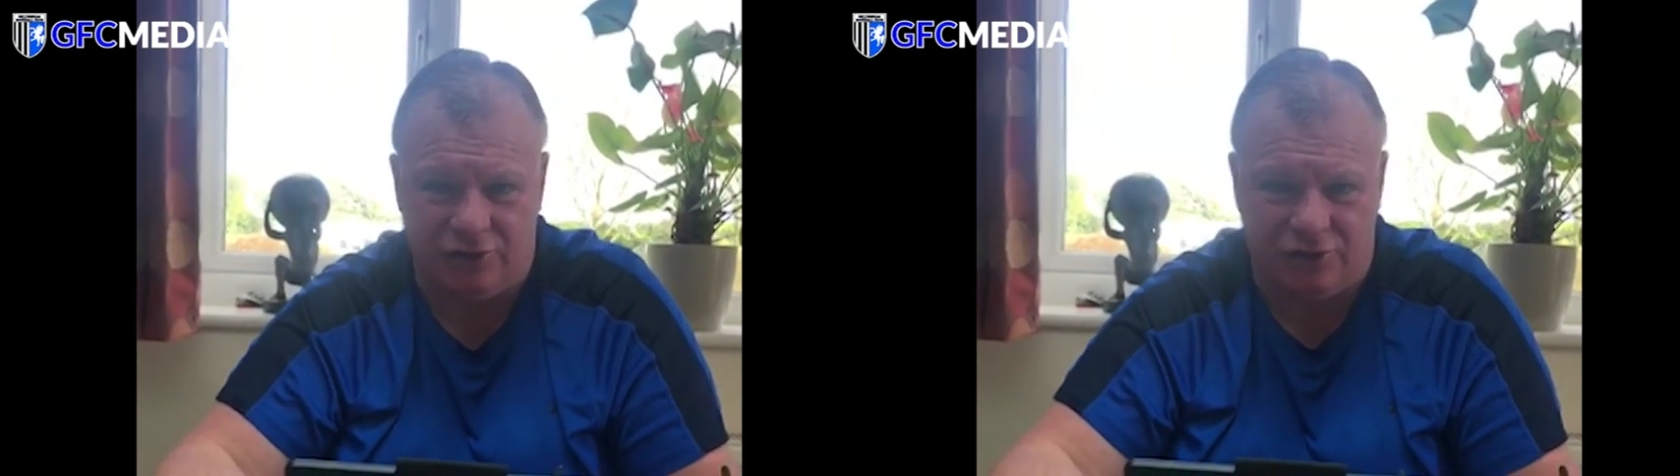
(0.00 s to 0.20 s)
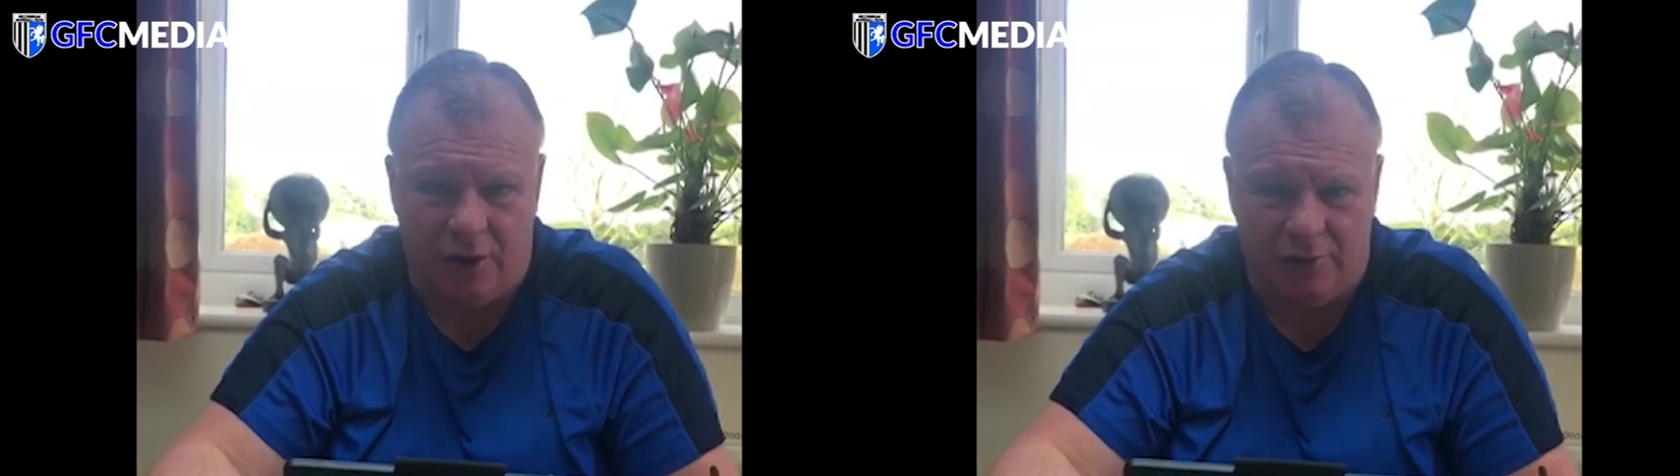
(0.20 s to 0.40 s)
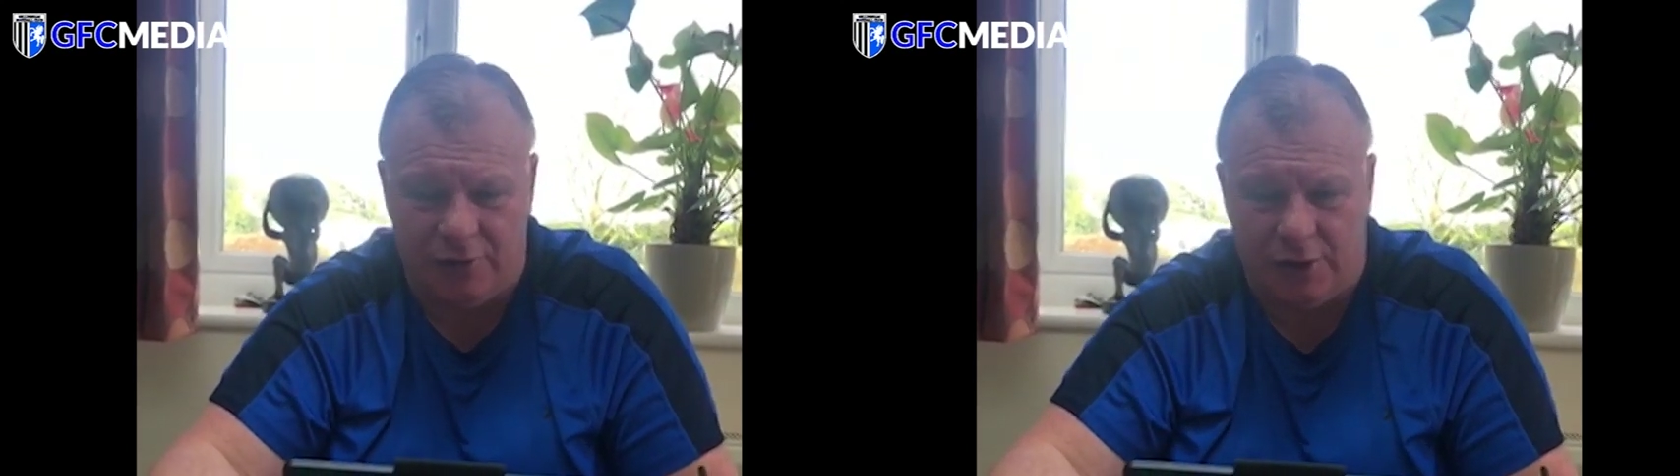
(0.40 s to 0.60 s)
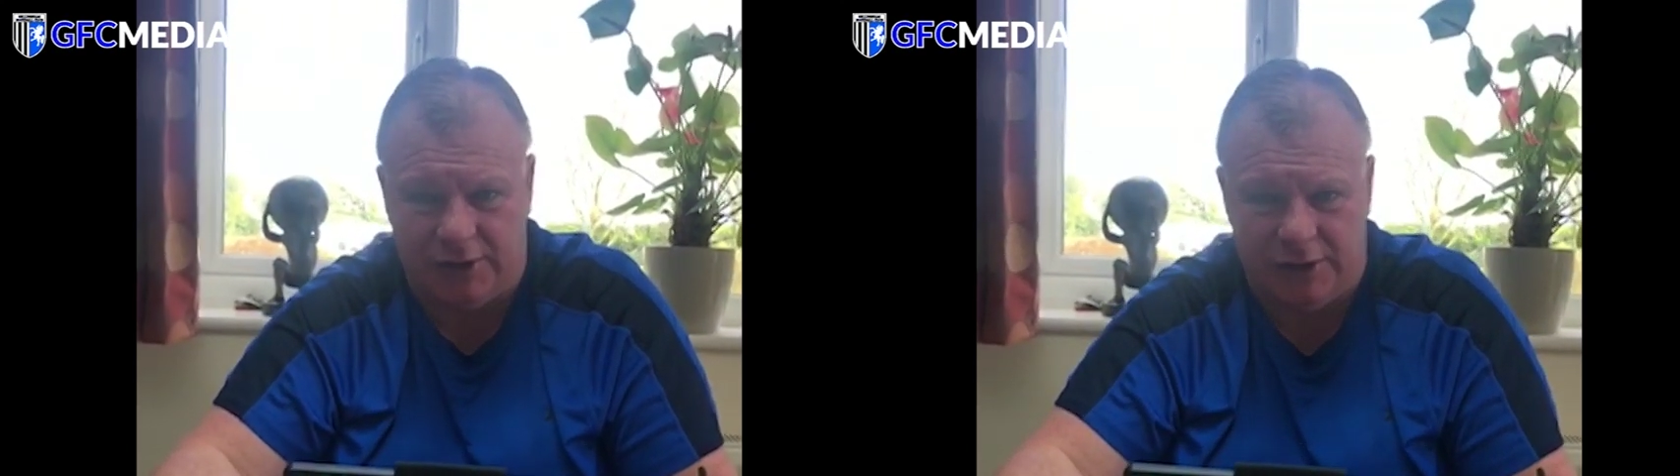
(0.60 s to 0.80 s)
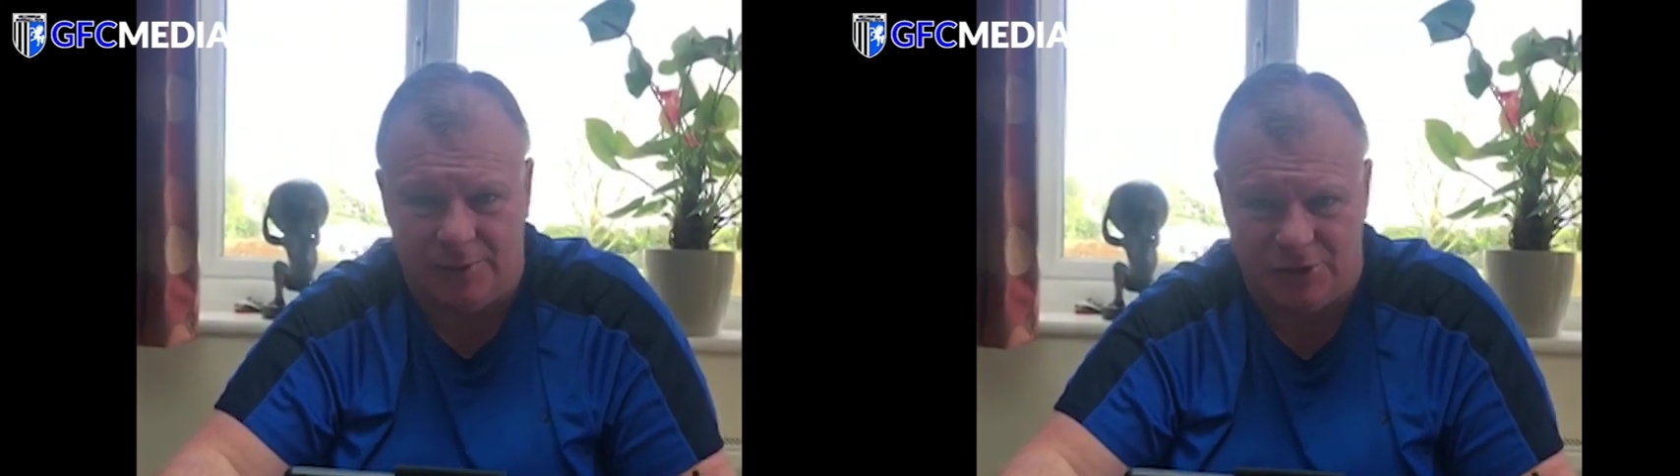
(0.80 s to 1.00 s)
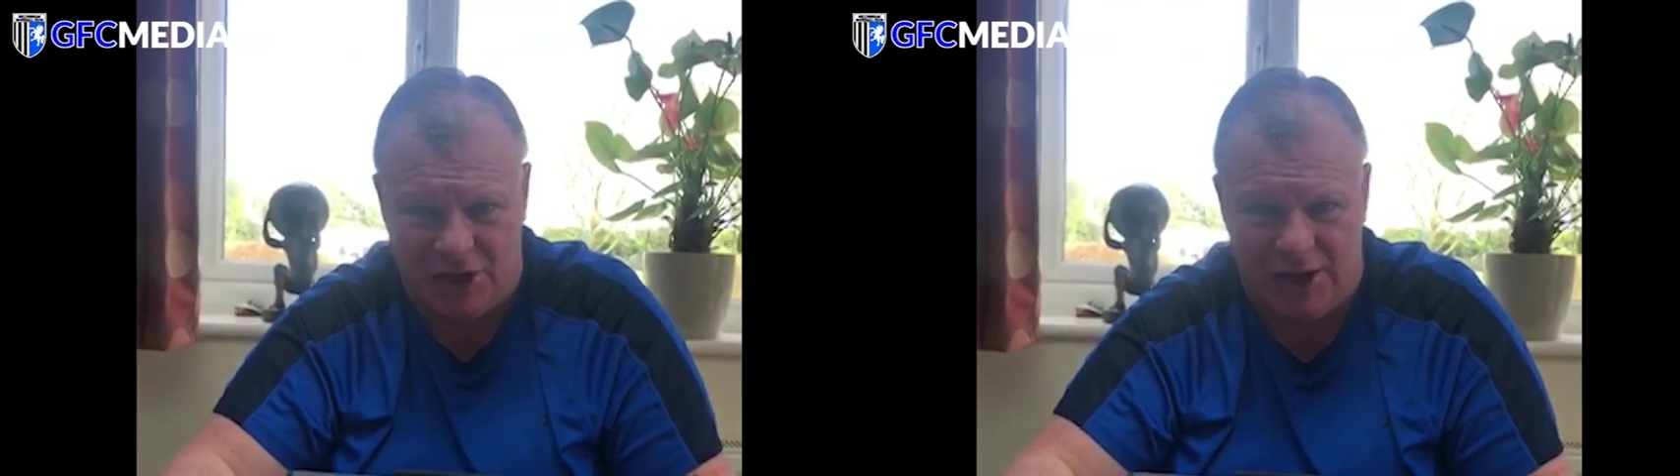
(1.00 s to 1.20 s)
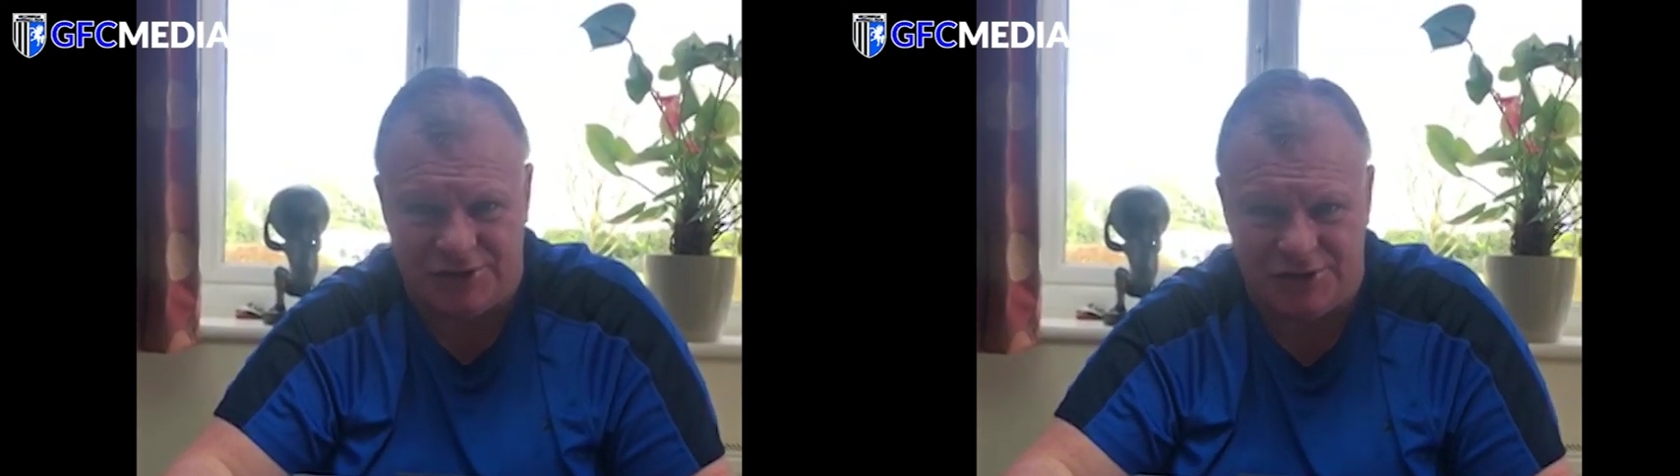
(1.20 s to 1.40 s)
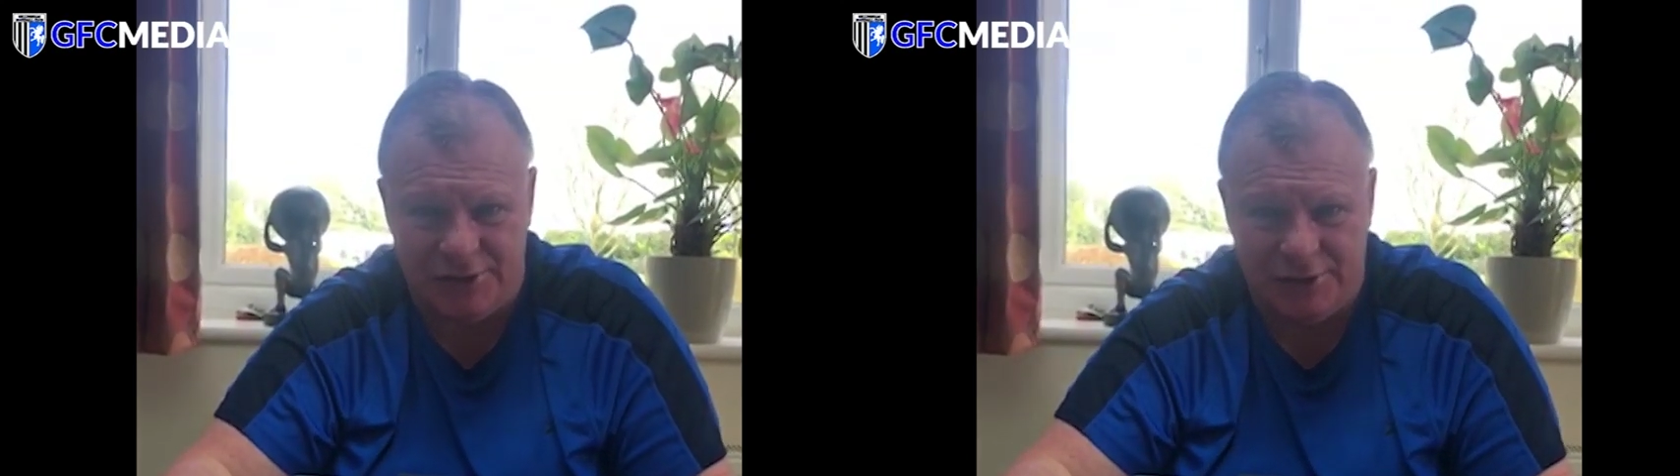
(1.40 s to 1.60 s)
staff that are giving them a
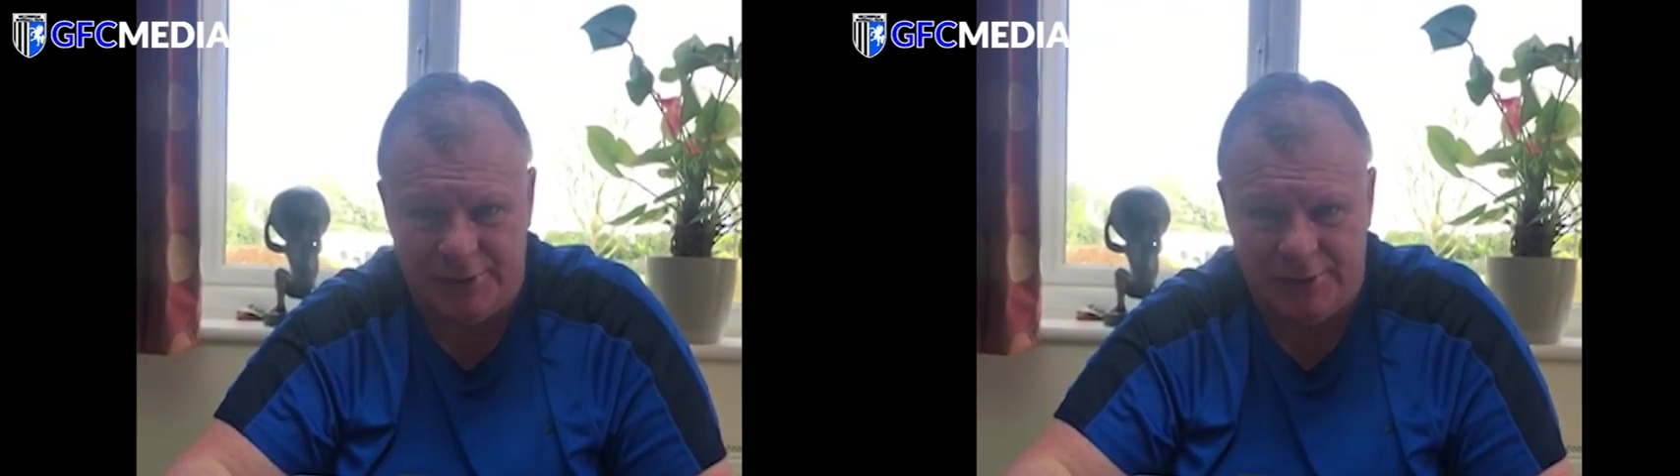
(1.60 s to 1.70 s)
chance,